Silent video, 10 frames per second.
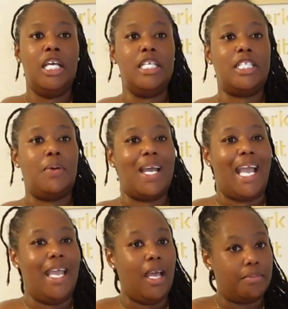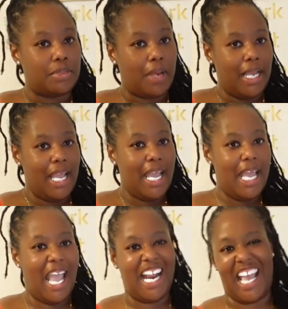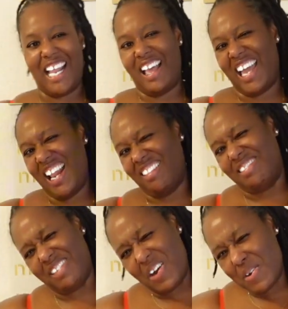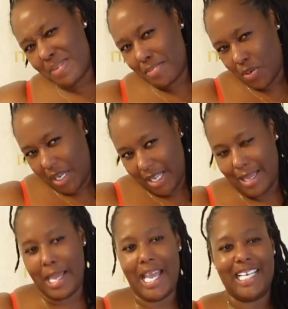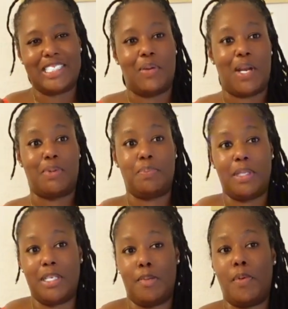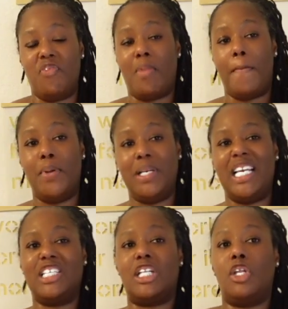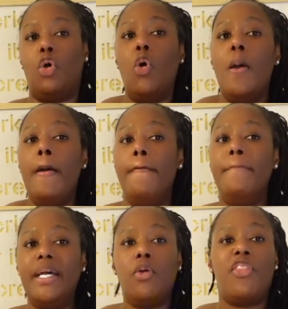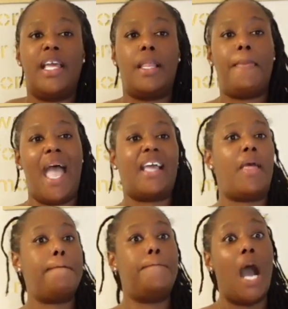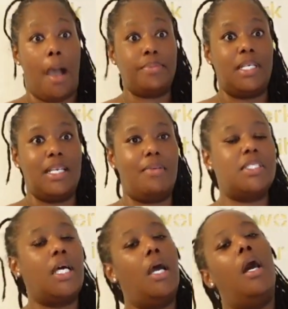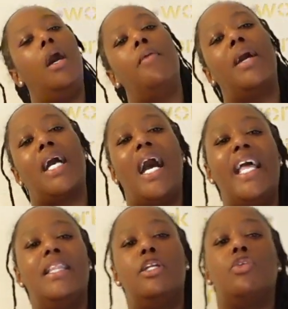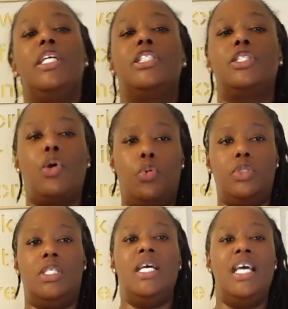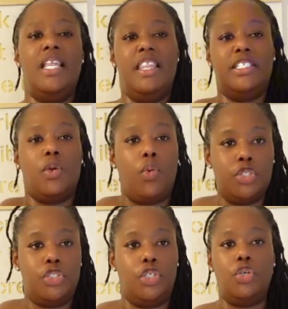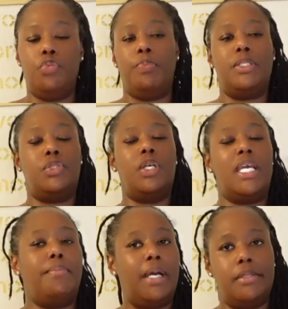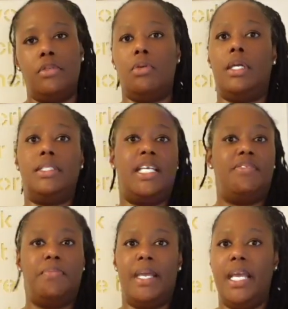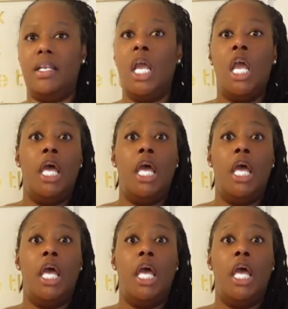So I got hips, right? And I got a little bit of booty. So when I was pulling up over my booty, there's a little metal thing in the back that popped. And I was like, oh my God, it literally just holds this onto you. But you could get a button, you can get a safety pin.